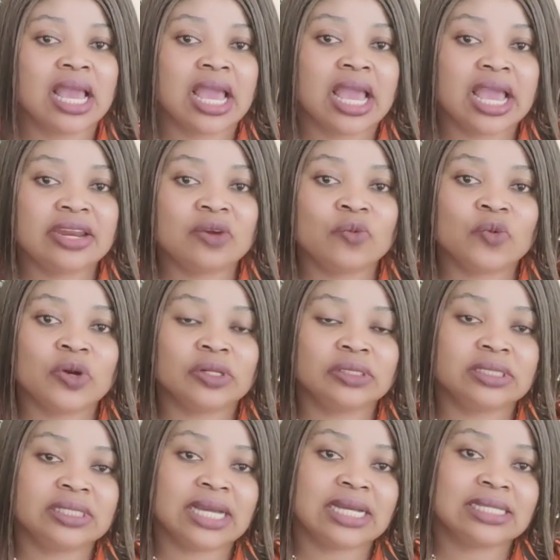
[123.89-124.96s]

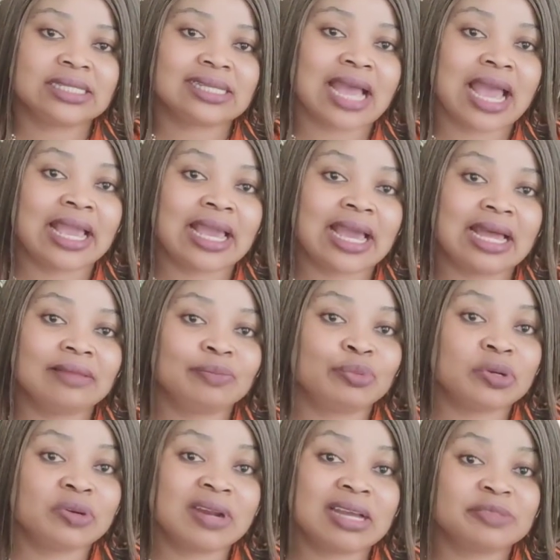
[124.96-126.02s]
Anyone that I can't
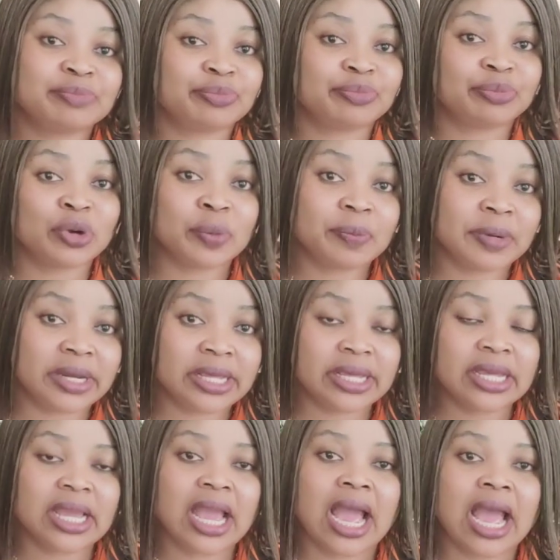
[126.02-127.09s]
pronounce
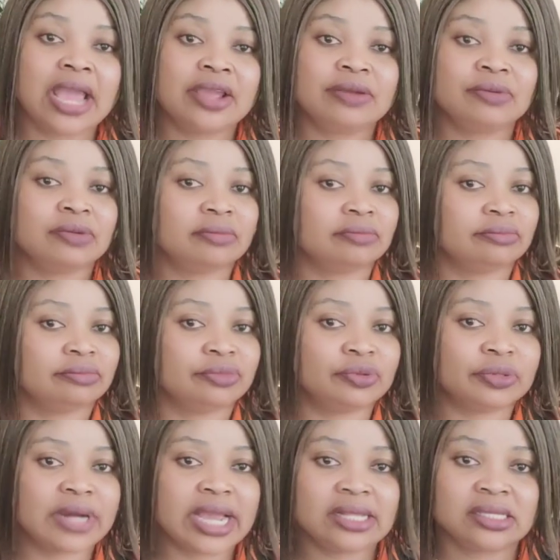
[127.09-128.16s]
properly, I
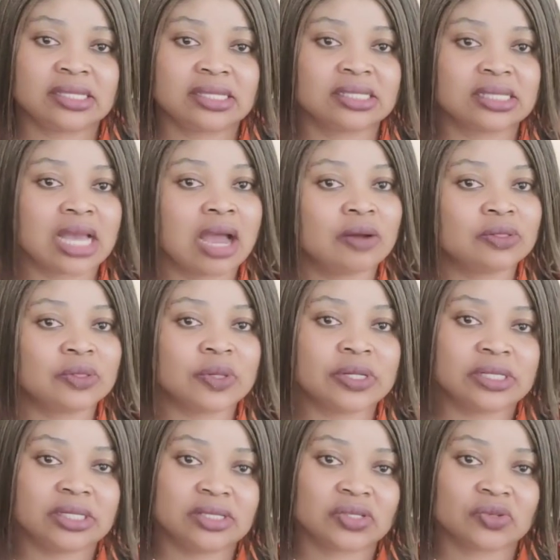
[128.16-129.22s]
write it out on
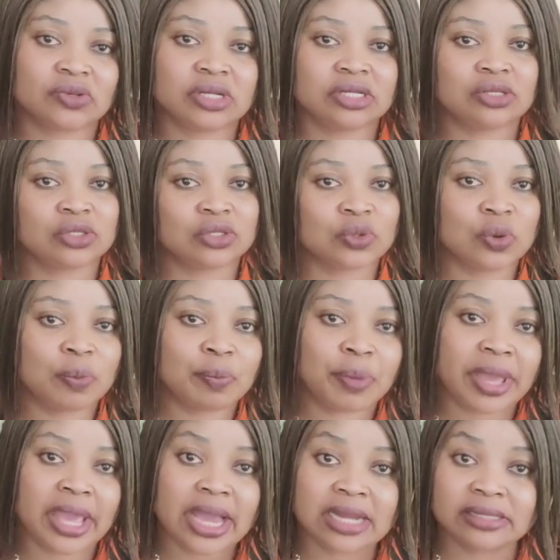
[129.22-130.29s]
the screen. So
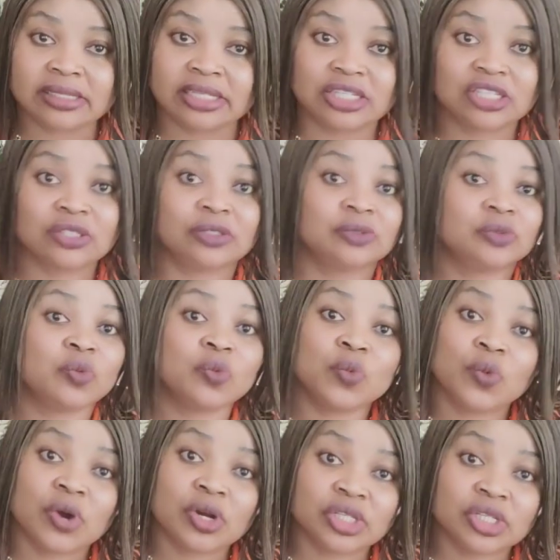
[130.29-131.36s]
pay attention.
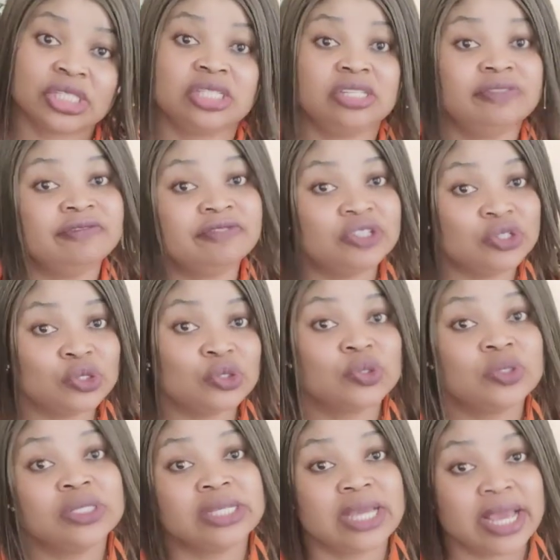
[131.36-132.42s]
Watch the video to
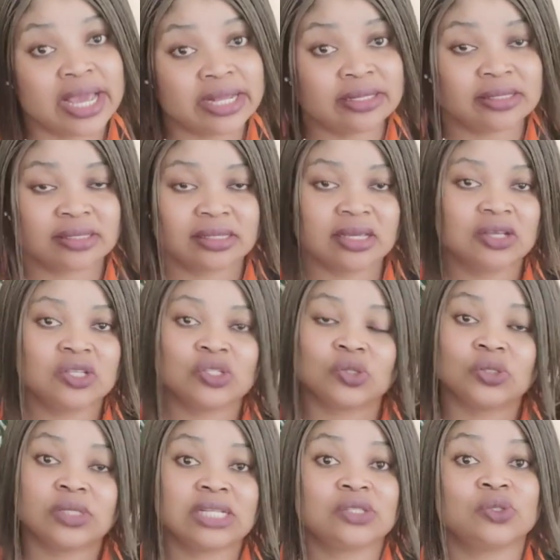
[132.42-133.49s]
the end so
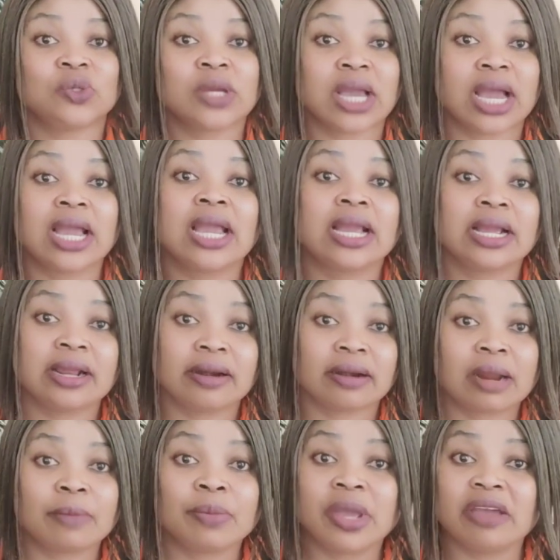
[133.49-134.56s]
that you can
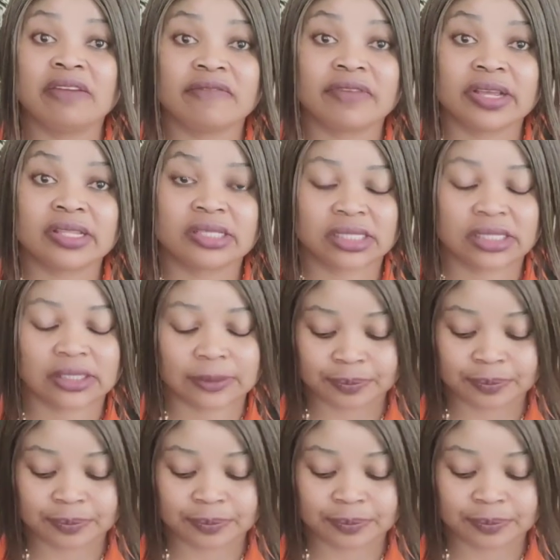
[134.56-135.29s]
grab everything.